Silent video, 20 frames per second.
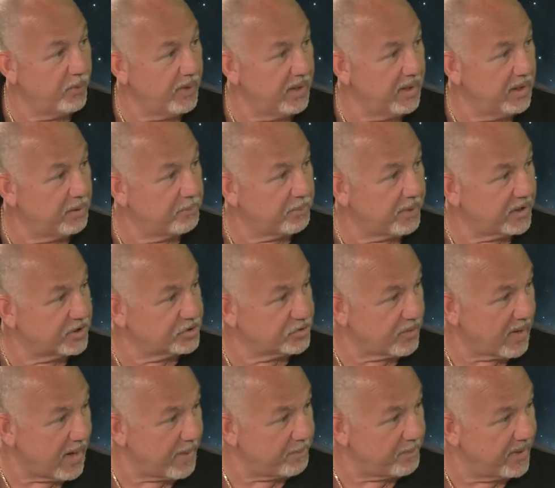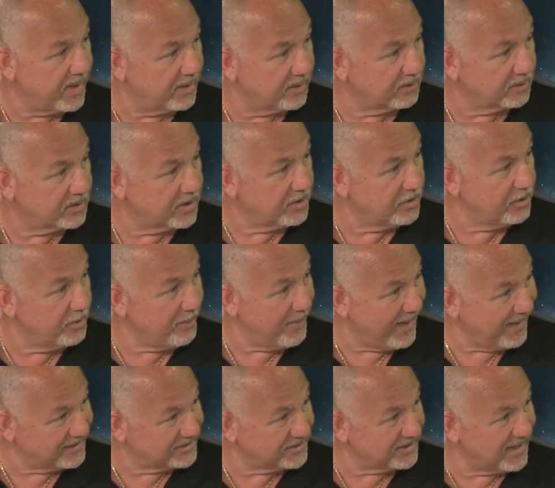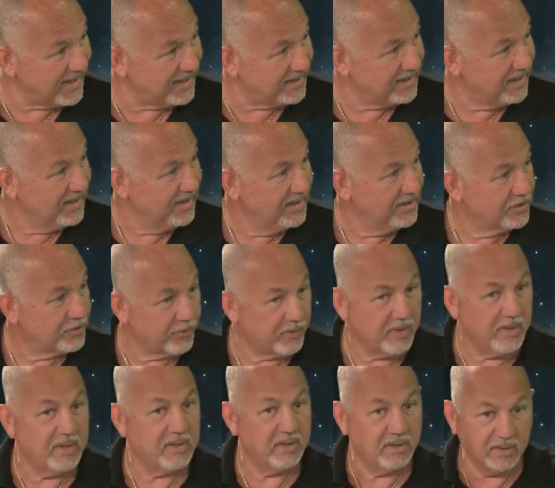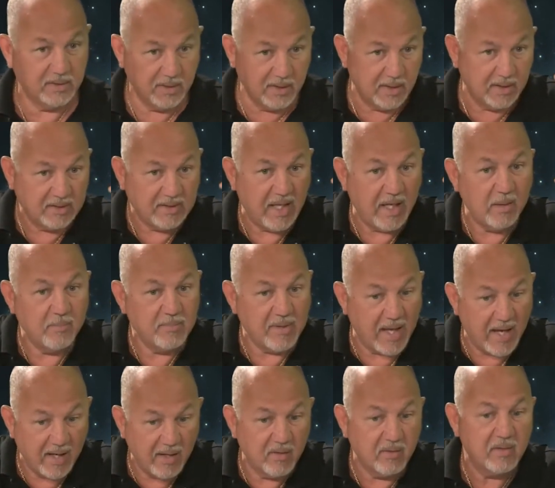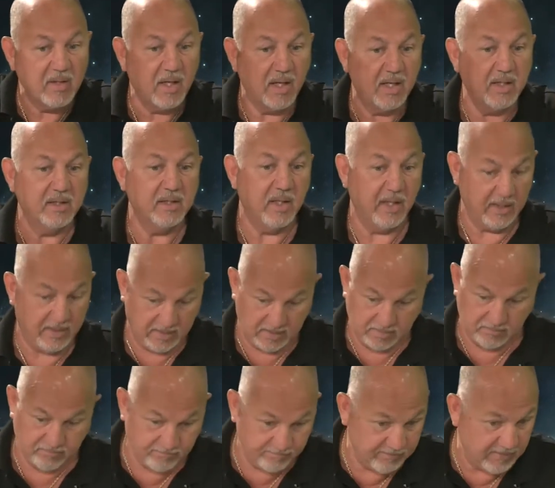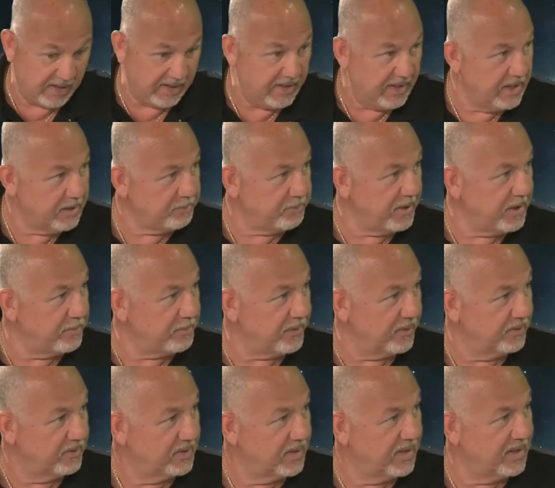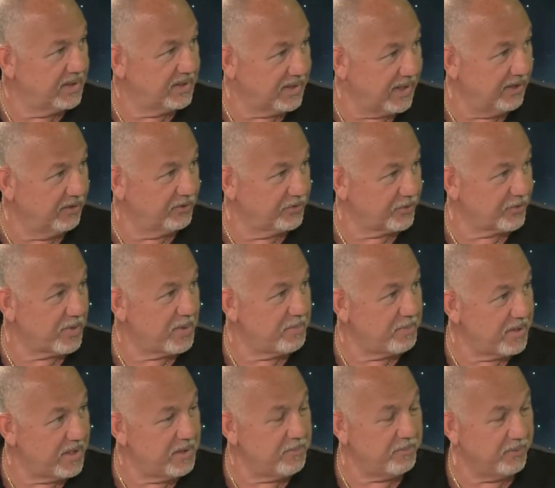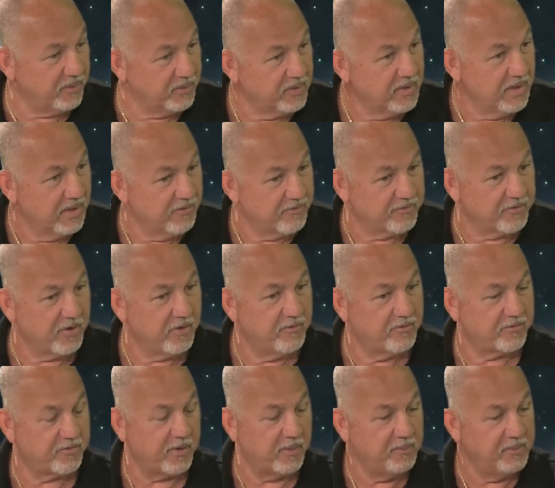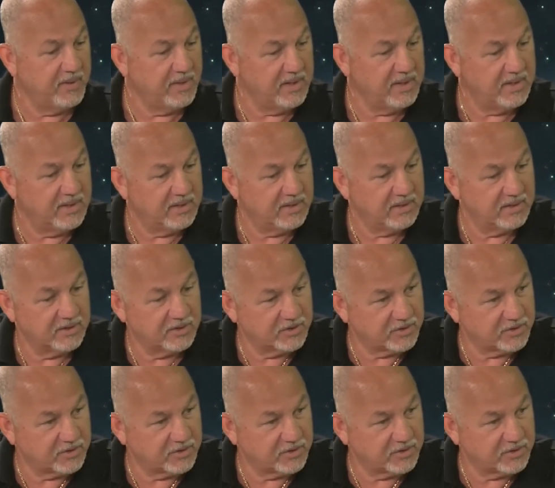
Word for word: were hit by shrapnel. Right. Can you imagine that? It, it came down and, and it, it hit people. Right. It killed three people from from the uh,